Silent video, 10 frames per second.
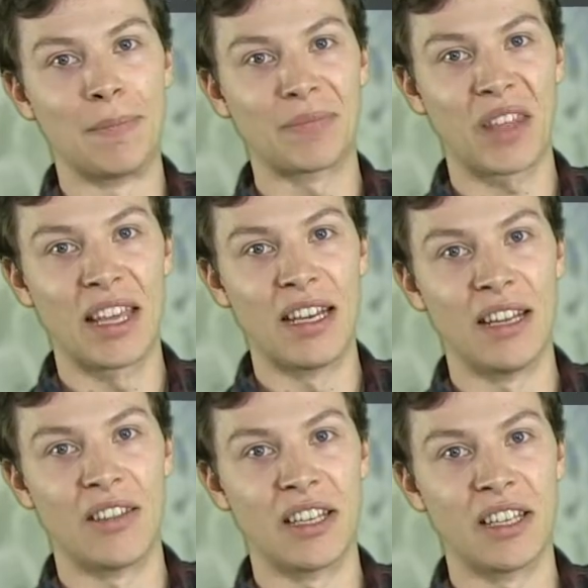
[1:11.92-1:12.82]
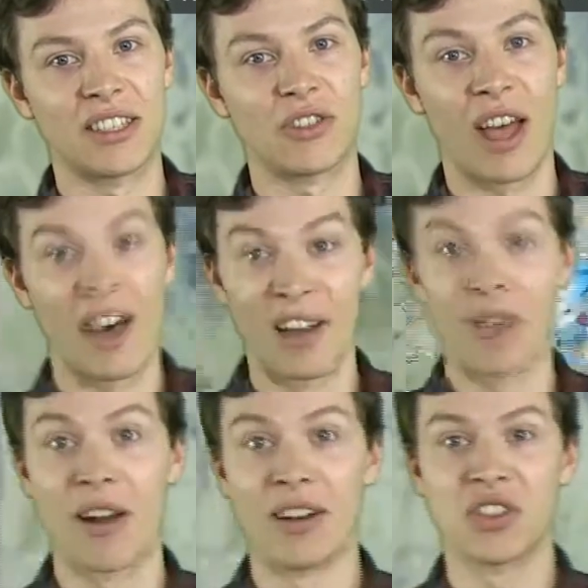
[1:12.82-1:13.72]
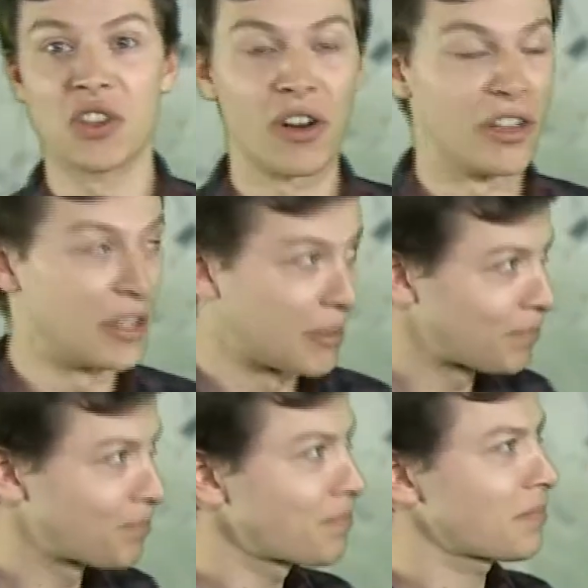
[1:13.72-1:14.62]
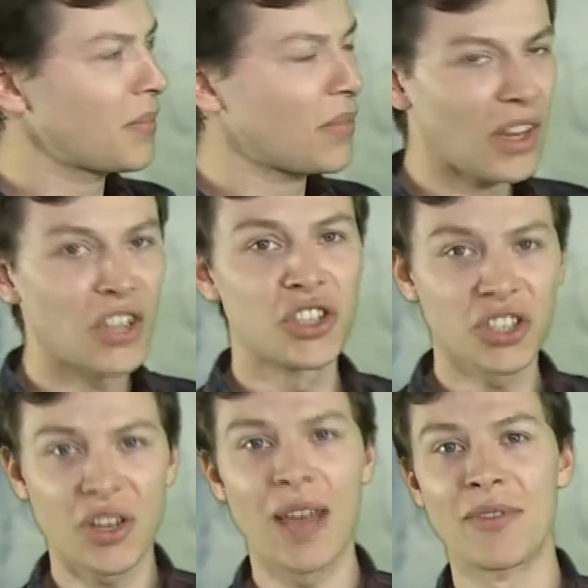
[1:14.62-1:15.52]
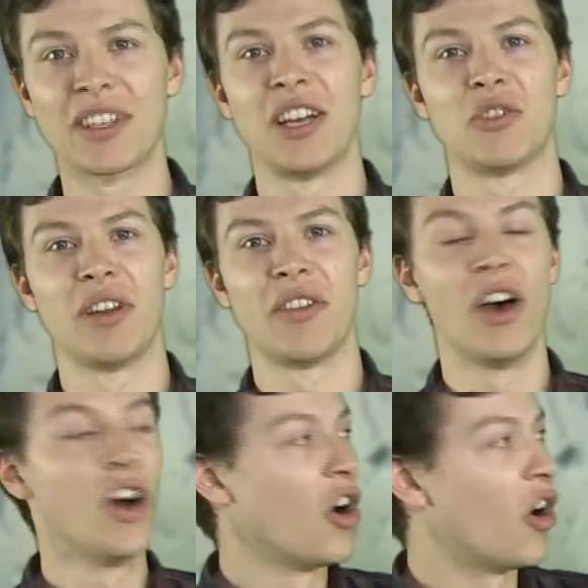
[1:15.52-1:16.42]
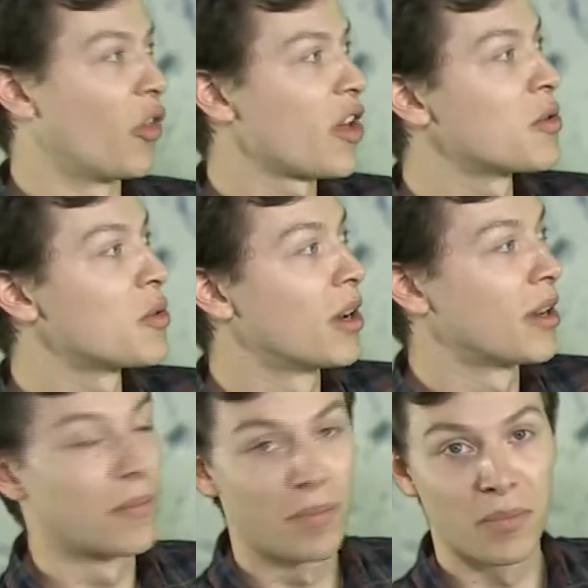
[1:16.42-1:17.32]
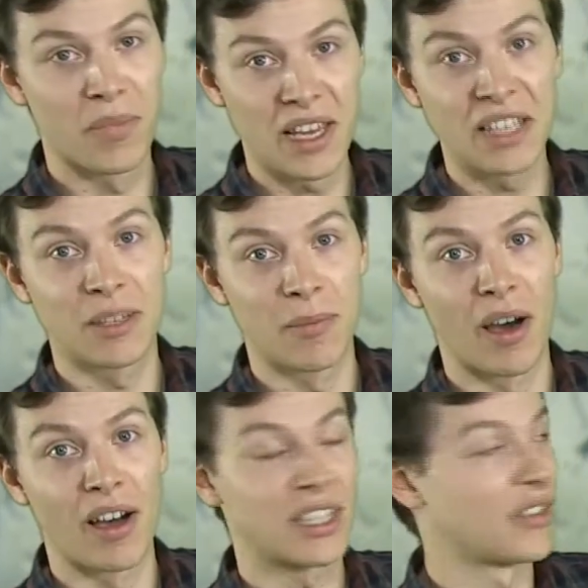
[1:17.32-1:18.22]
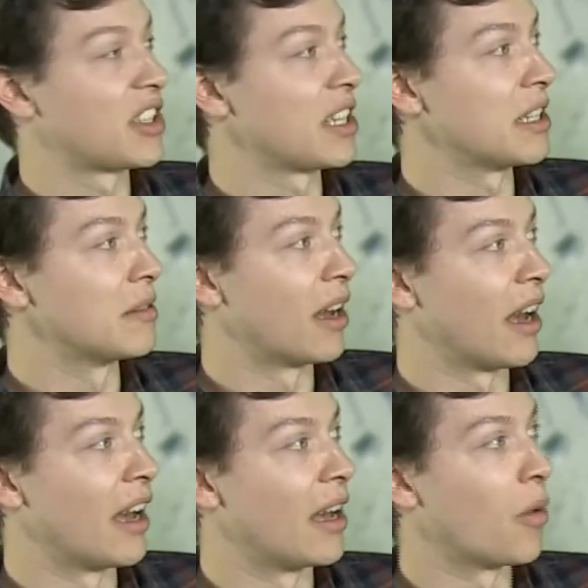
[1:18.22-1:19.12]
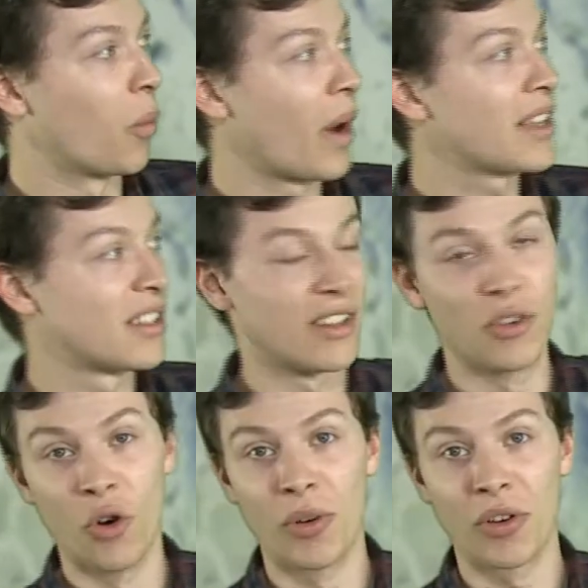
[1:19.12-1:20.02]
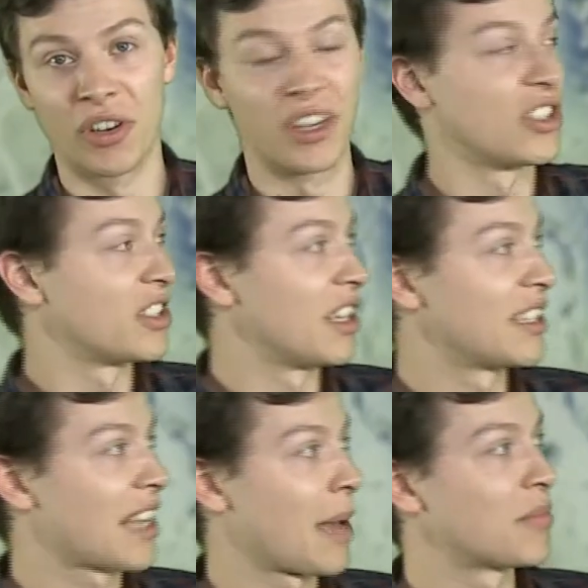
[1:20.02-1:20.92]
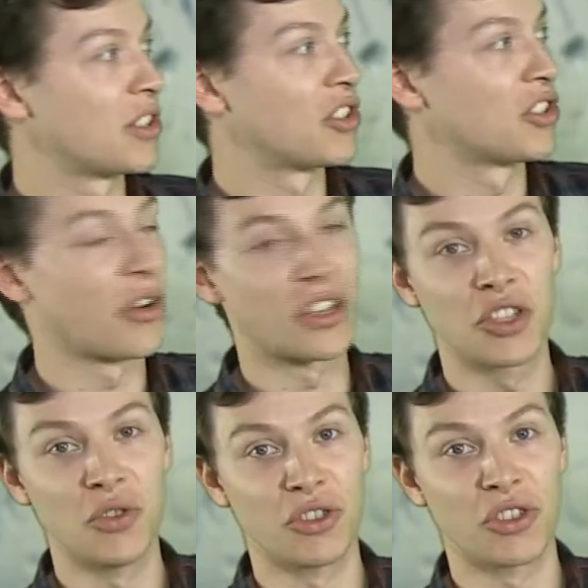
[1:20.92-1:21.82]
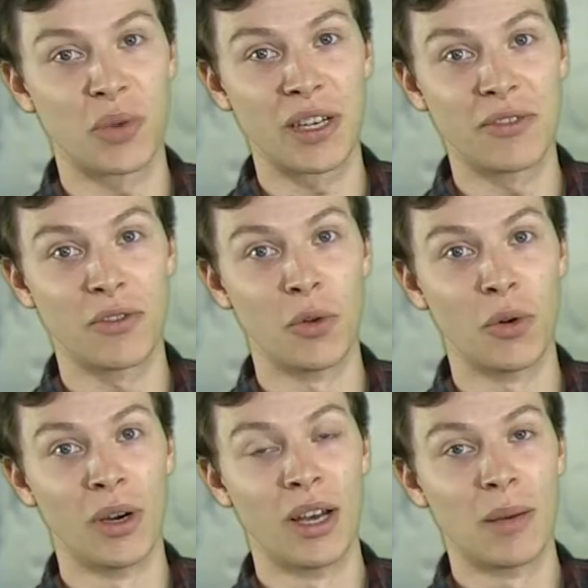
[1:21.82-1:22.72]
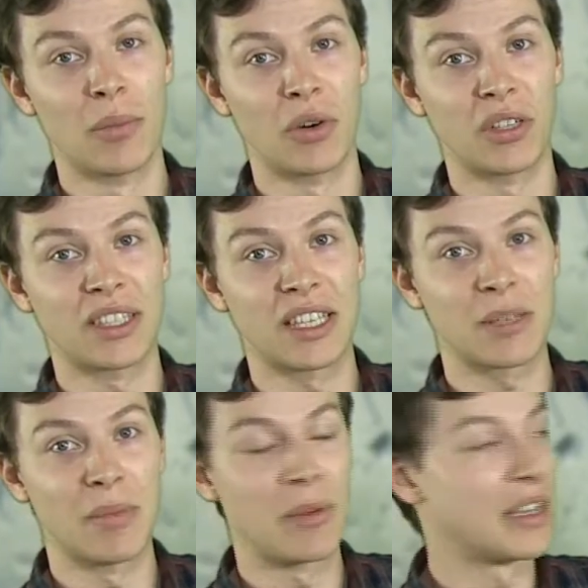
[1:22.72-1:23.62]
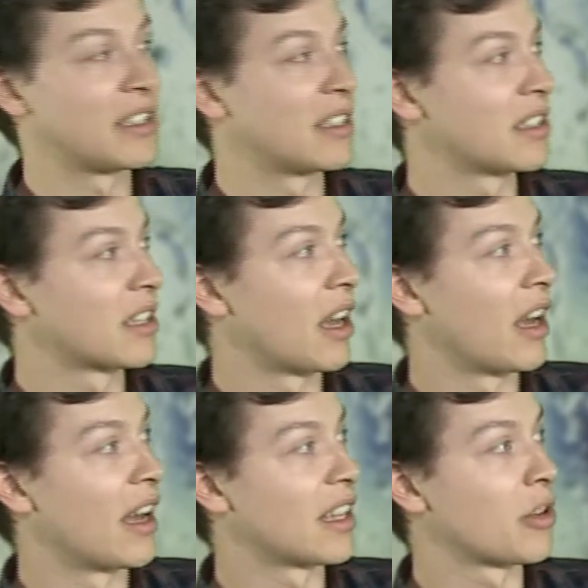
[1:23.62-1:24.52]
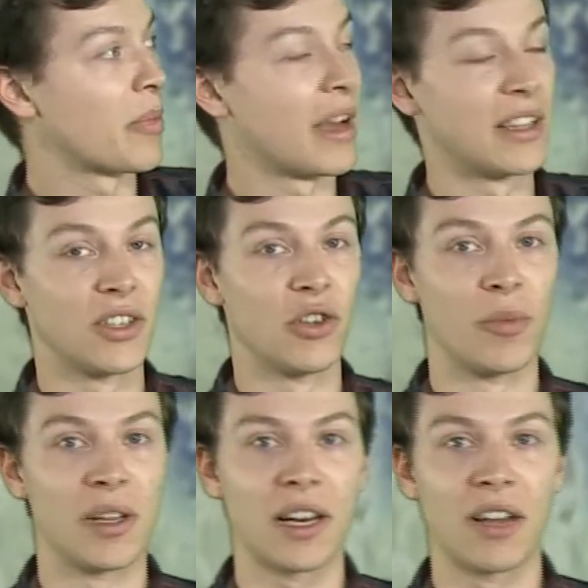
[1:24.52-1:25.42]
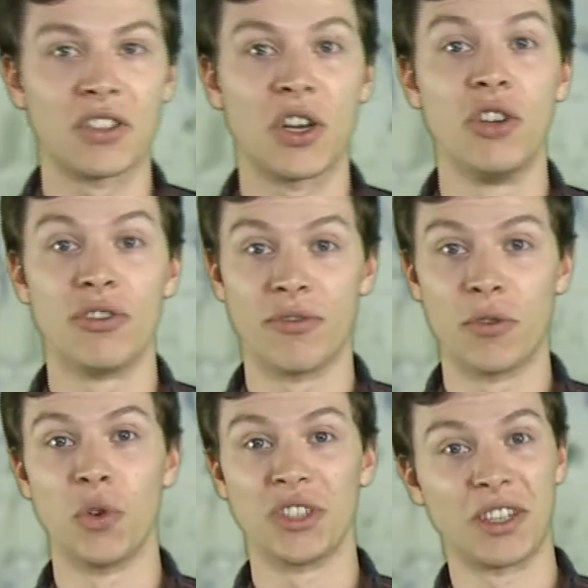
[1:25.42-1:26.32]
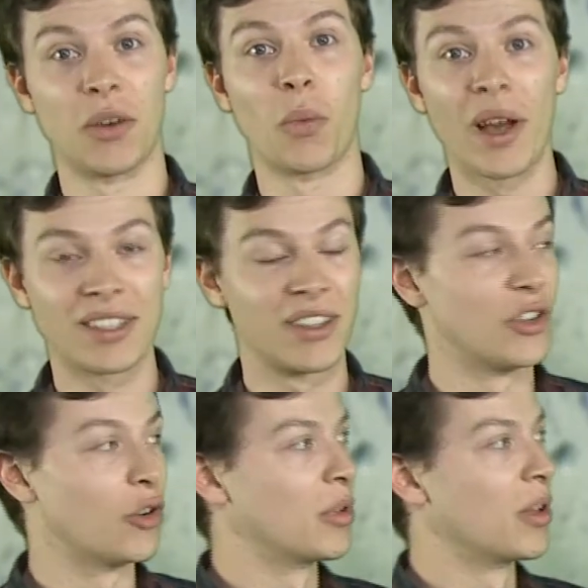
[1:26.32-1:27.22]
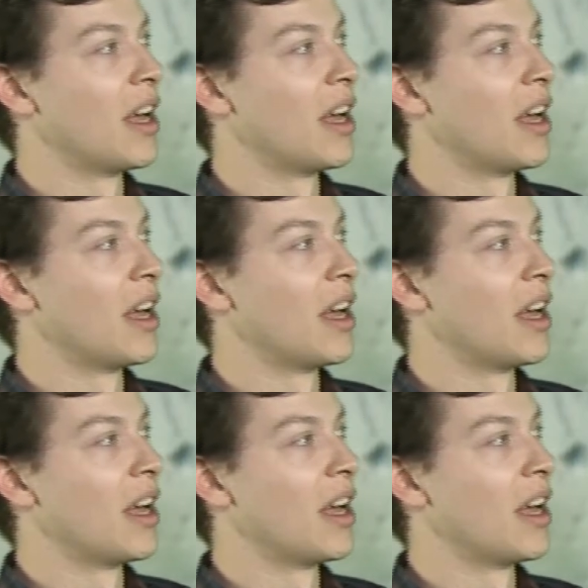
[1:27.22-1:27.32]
in the high ground of Scotland. Just to emphasise really that although eastern parts have seen wetter than normal conditions here, Scampton showing 224.6 millimetres as compared to normally close to 140, so wetter than normal.